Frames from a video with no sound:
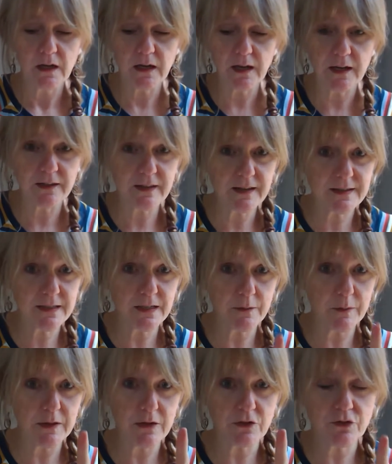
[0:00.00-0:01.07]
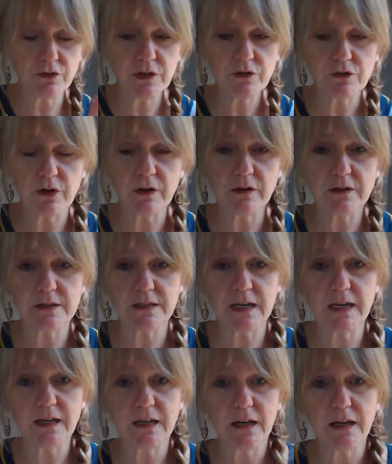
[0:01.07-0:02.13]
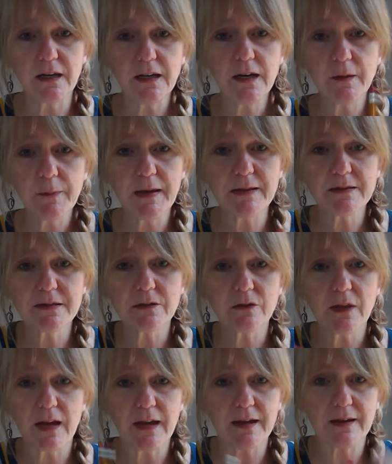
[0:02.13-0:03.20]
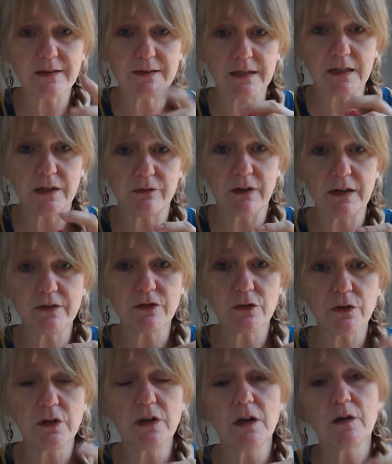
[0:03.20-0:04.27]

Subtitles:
and that's going to be the tree trunks. And I need a pencil that has an eraser.